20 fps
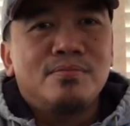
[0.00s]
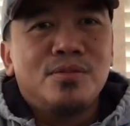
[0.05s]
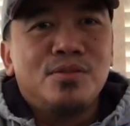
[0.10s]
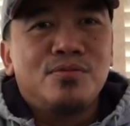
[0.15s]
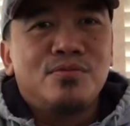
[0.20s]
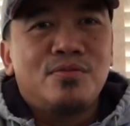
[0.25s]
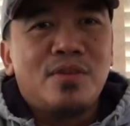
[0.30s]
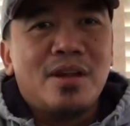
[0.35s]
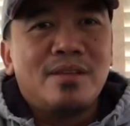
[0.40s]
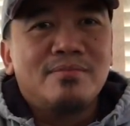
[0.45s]

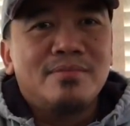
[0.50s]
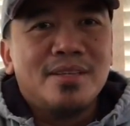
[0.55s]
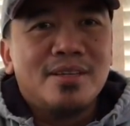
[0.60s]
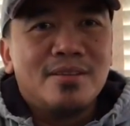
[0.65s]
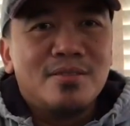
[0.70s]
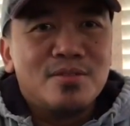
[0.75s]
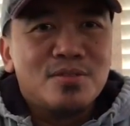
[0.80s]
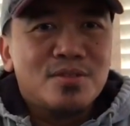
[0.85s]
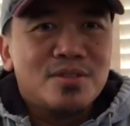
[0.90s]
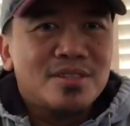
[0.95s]
befriend
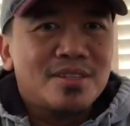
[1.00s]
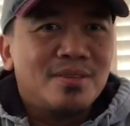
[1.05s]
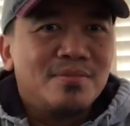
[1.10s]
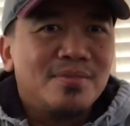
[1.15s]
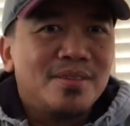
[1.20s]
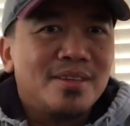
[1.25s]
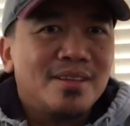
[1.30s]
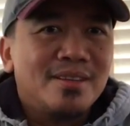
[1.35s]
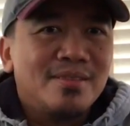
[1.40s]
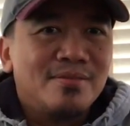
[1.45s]
me or
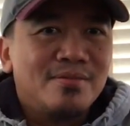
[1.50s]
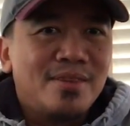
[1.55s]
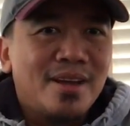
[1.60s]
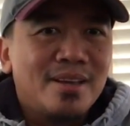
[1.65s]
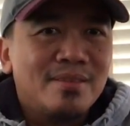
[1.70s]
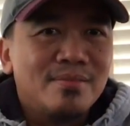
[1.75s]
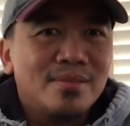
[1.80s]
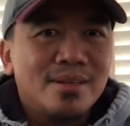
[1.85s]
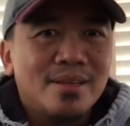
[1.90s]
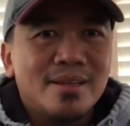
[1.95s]
something,
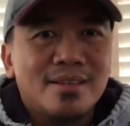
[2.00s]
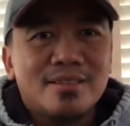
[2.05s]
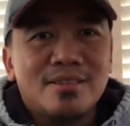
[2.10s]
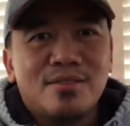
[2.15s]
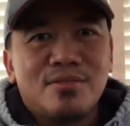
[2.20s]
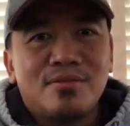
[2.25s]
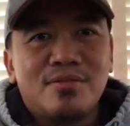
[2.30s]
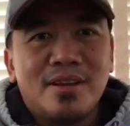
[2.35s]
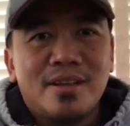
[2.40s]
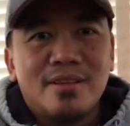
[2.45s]
invite me as
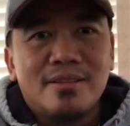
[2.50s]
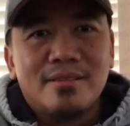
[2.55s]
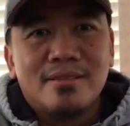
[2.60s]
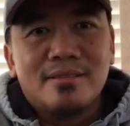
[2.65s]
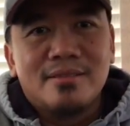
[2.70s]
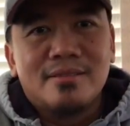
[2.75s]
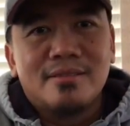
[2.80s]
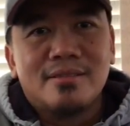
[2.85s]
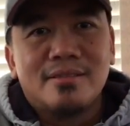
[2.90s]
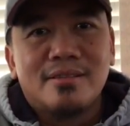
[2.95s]
your friend.
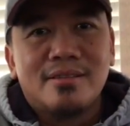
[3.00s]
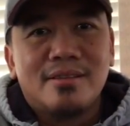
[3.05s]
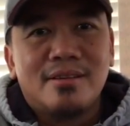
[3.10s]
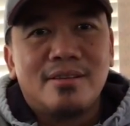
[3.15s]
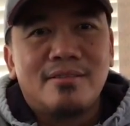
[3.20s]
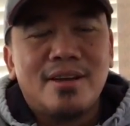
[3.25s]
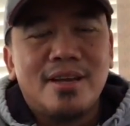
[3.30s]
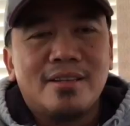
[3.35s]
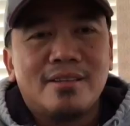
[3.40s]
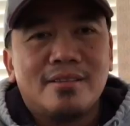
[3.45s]

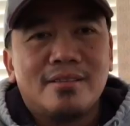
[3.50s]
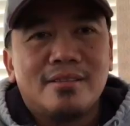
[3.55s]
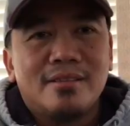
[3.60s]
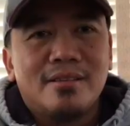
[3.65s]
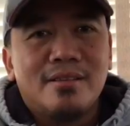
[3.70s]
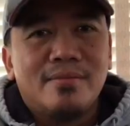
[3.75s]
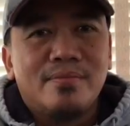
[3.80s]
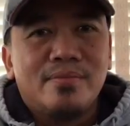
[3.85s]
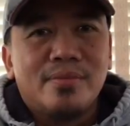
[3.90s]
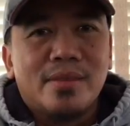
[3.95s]
All right.
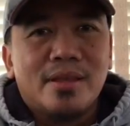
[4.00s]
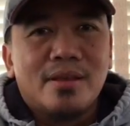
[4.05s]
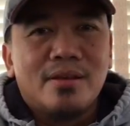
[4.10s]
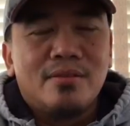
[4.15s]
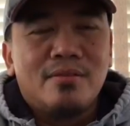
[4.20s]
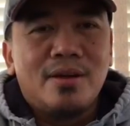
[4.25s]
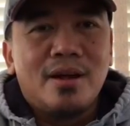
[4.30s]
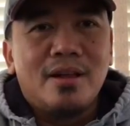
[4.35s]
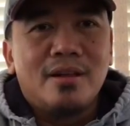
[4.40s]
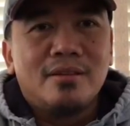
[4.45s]

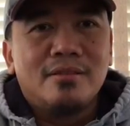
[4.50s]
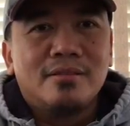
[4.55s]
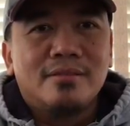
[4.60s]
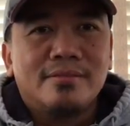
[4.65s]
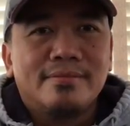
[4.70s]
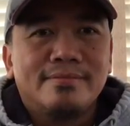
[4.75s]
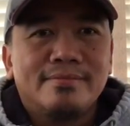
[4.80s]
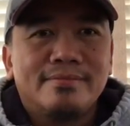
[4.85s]
Well,